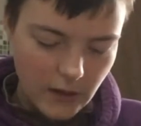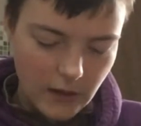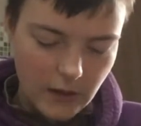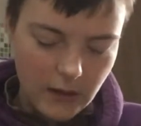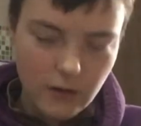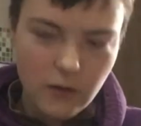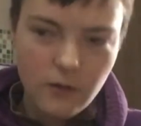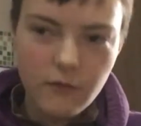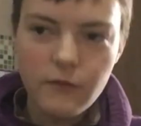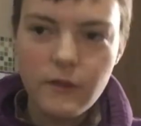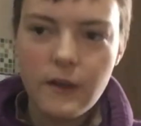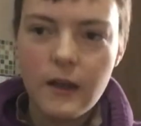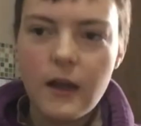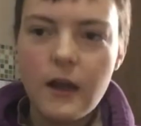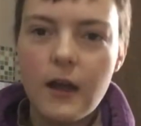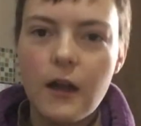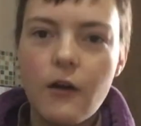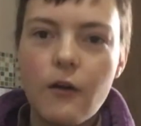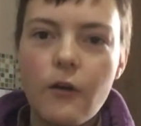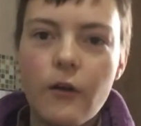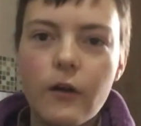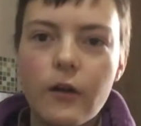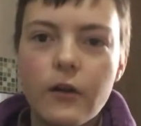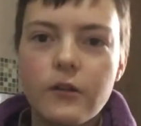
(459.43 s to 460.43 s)
I love that,
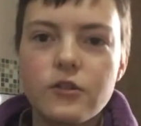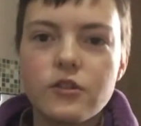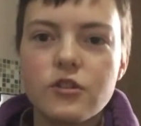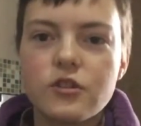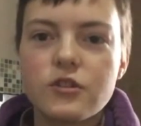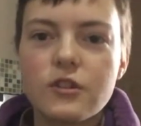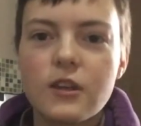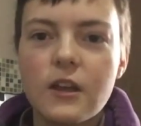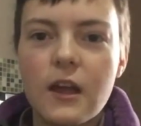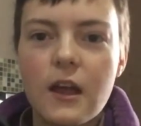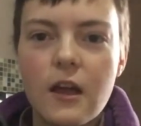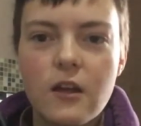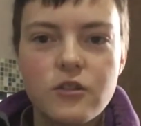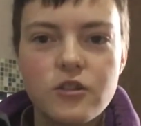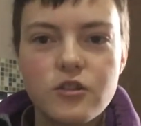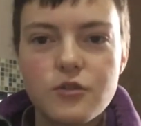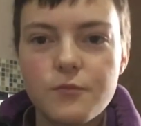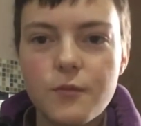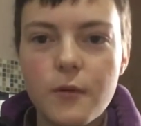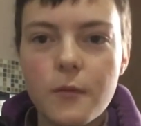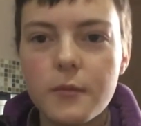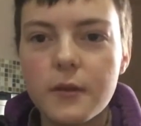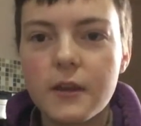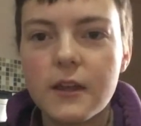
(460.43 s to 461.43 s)
how I'll just
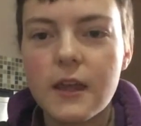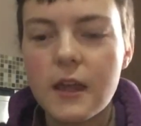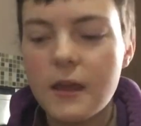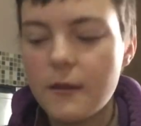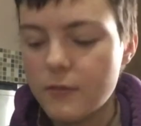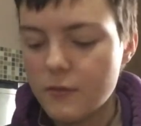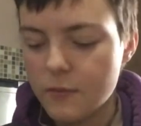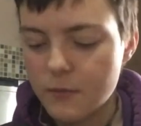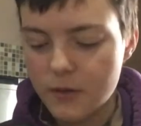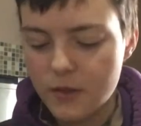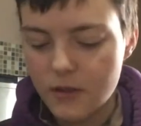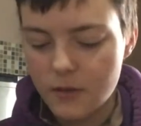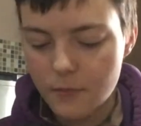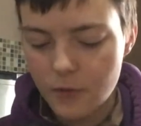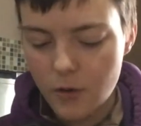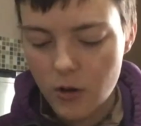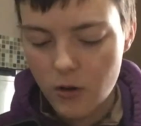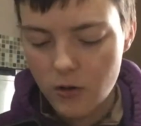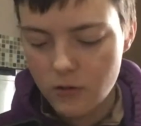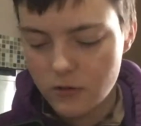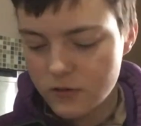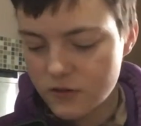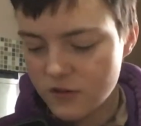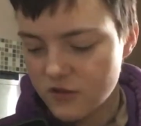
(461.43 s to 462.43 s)
probably keep them in the
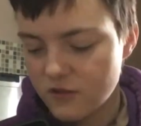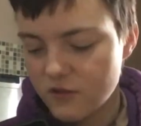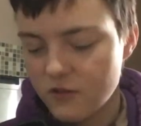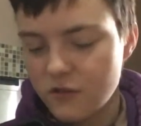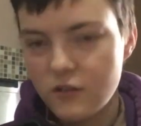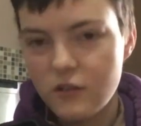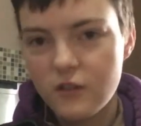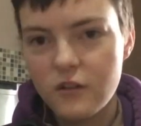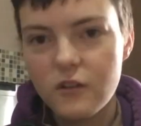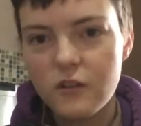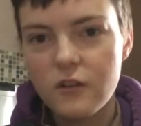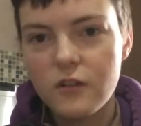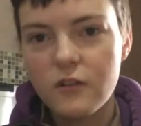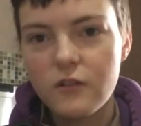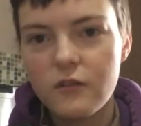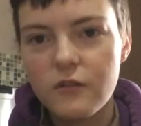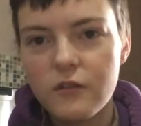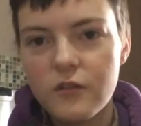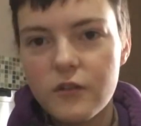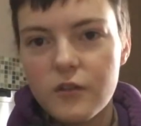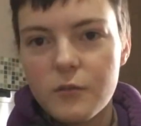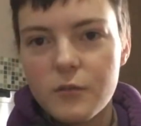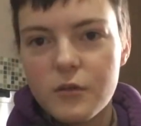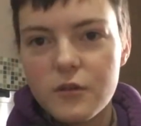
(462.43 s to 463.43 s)
box
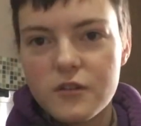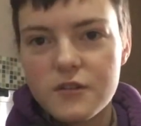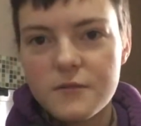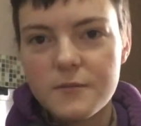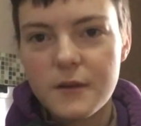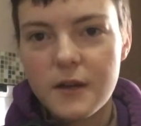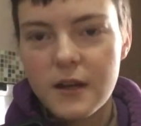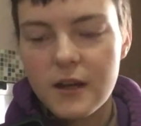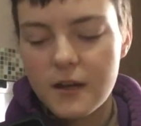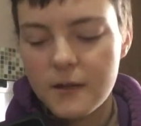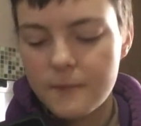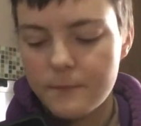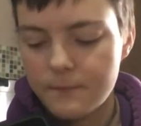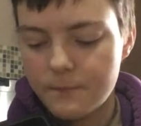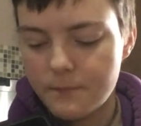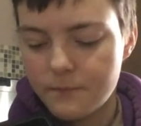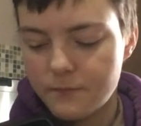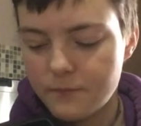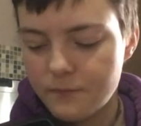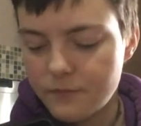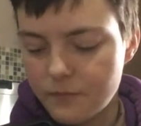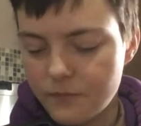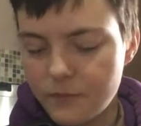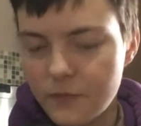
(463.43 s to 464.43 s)
for the most part
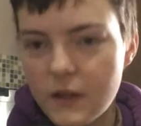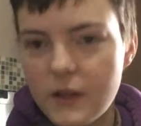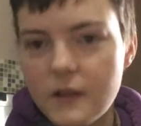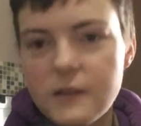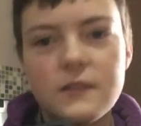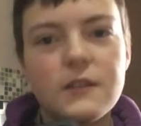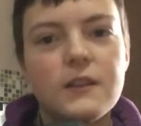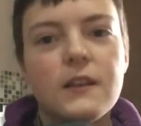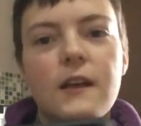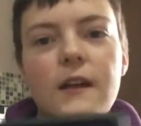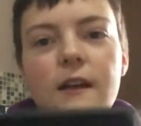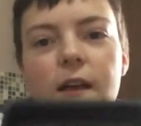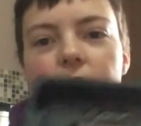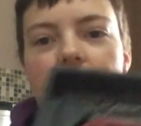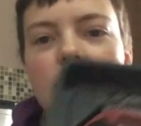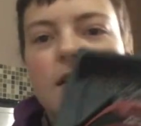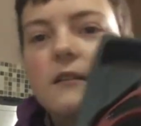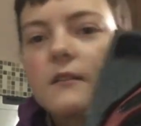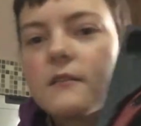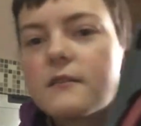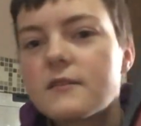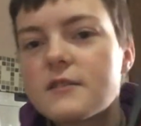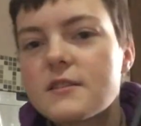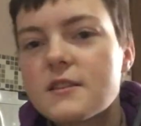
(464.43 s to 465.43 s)
until I get
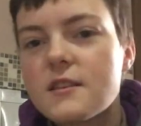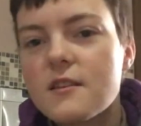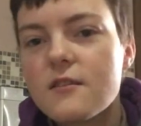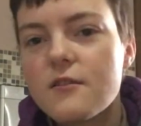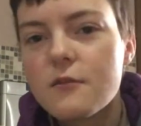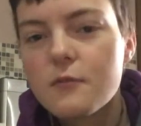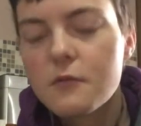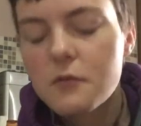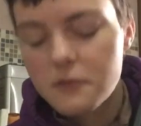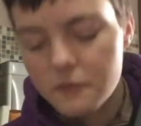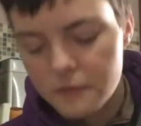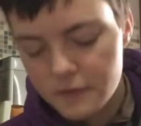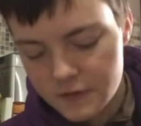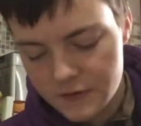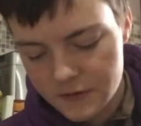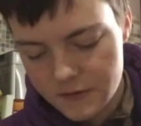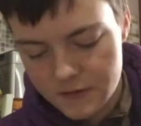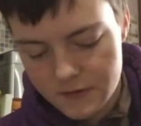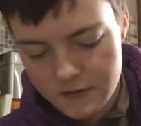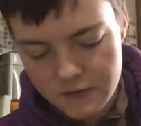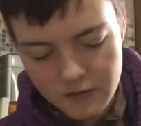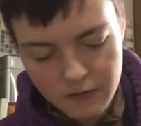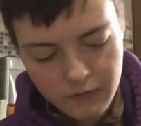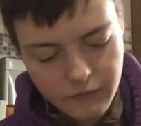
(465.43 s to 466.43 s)
stirrup covers
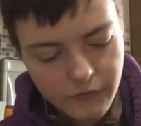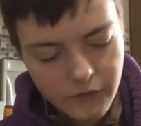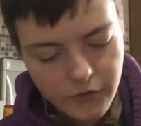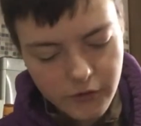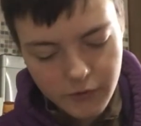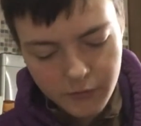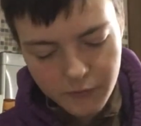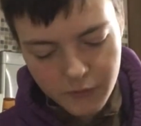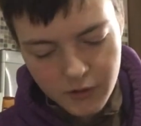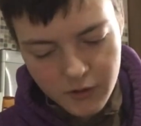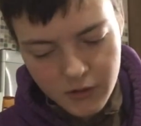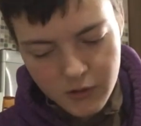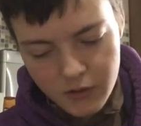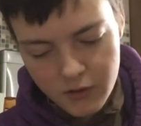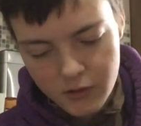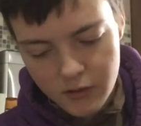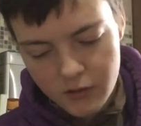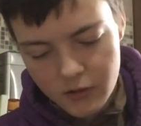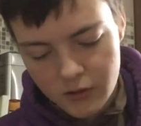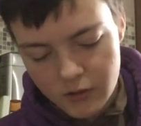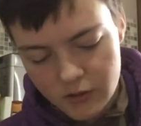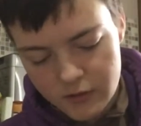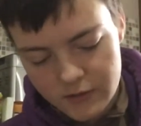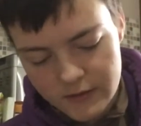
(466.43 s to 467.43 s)
and stuff for them.
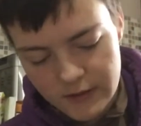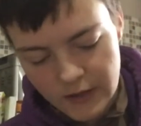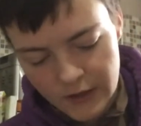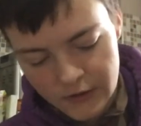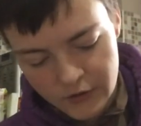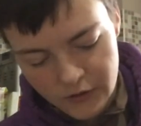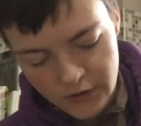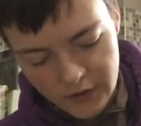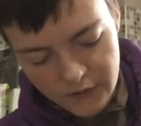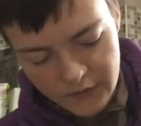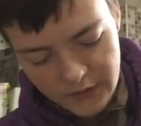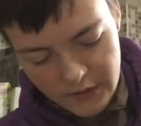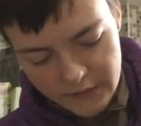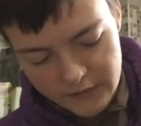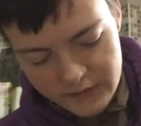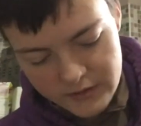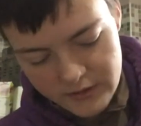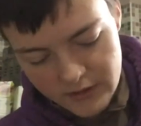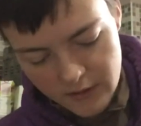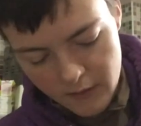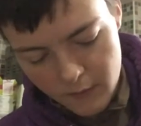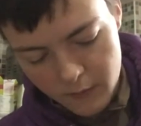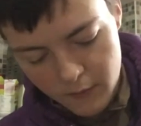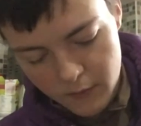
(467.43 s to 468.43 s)
So I don't even have
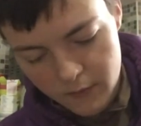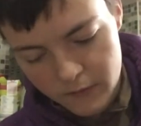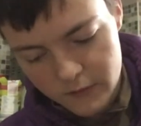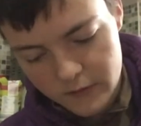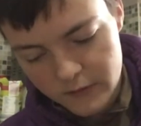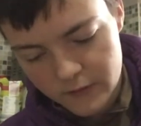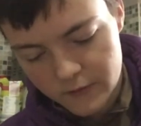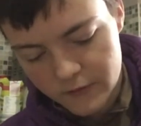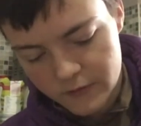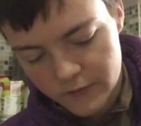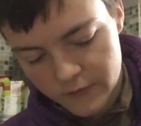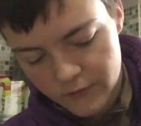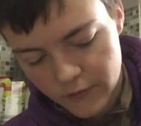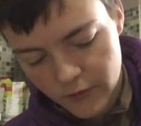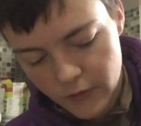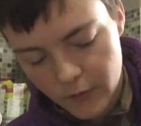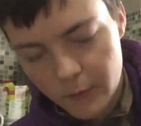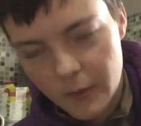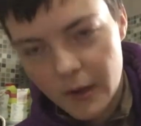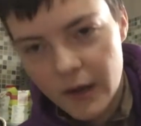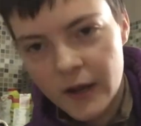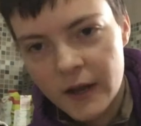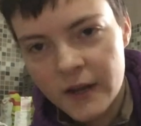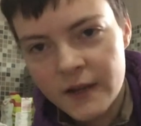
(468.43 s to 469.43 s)
stirrup covers for
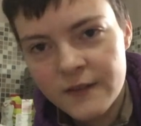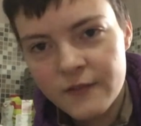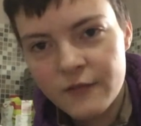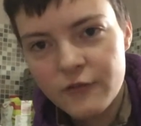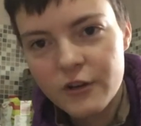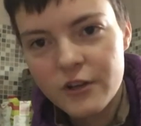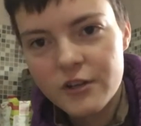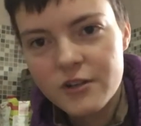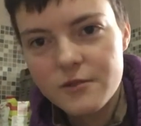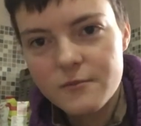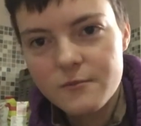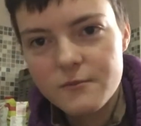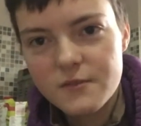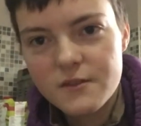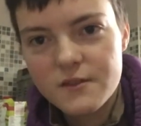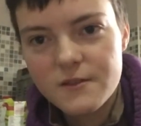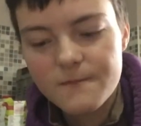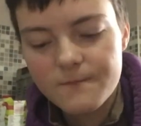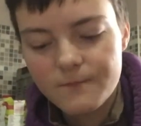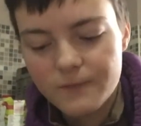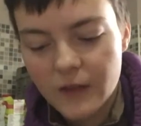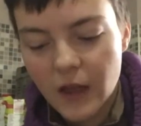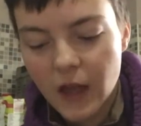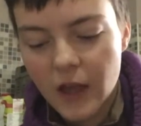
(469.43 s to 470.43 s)
my free jumps.
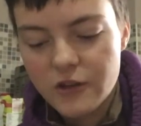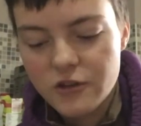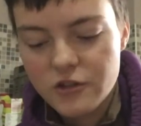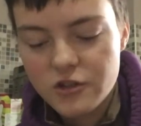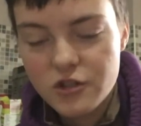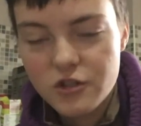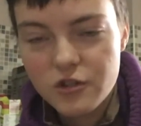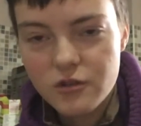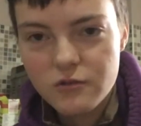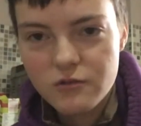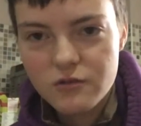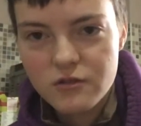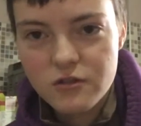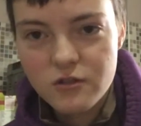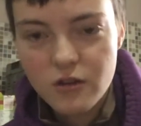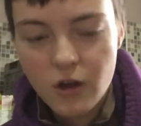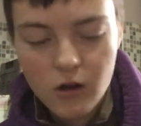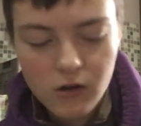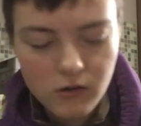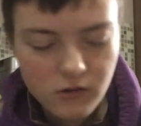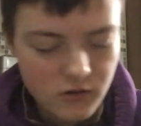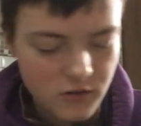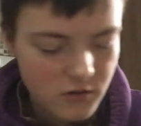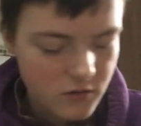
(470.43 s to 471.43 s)
I just use
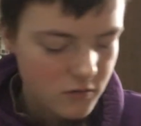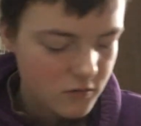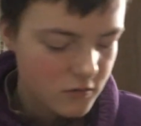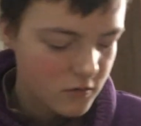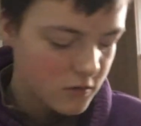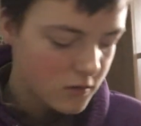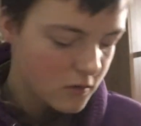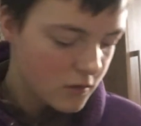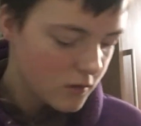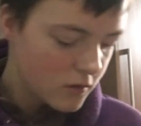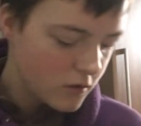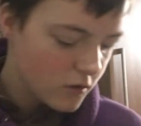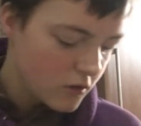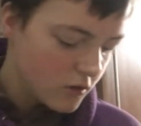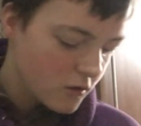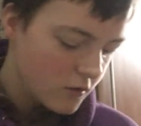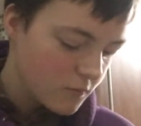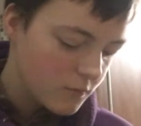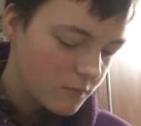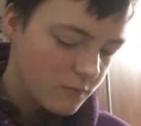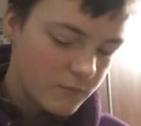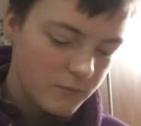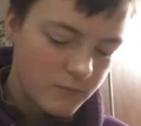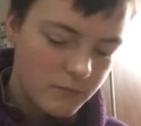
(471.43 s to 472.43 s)
socks
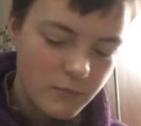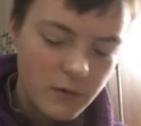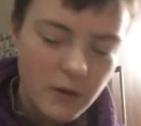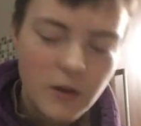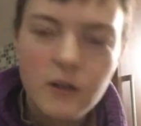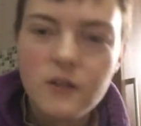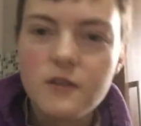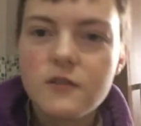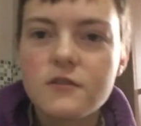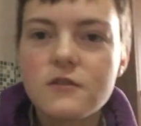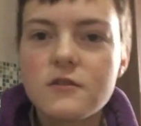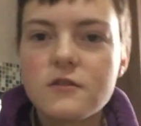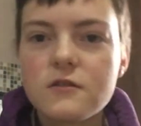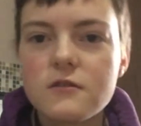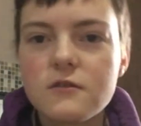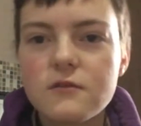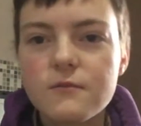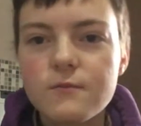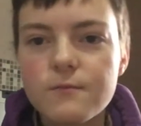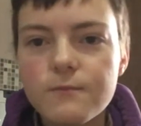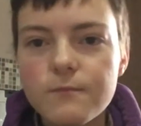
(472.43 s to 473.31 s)
because.